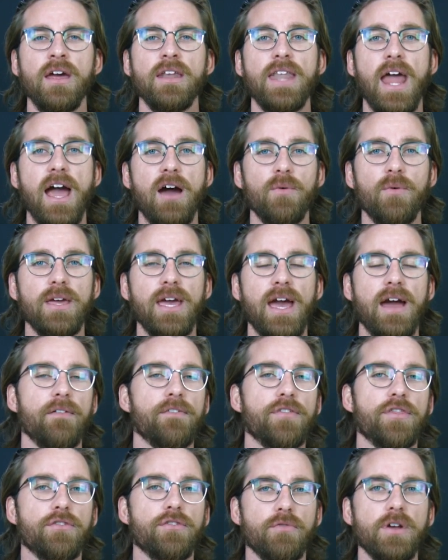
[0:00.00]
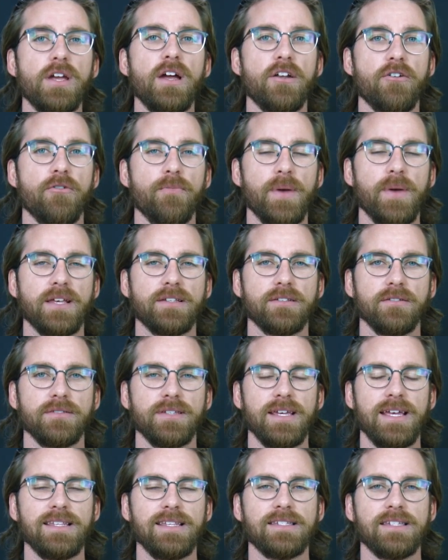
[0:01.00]
now we have 300 pixels
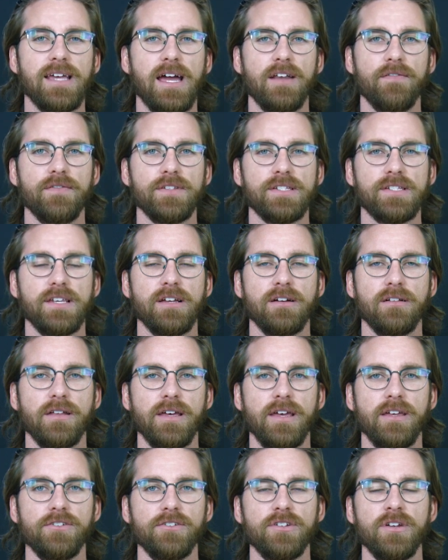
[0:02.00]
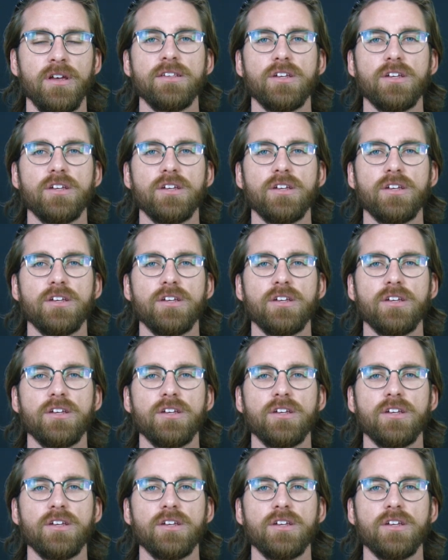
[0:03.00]
inside of a single inch.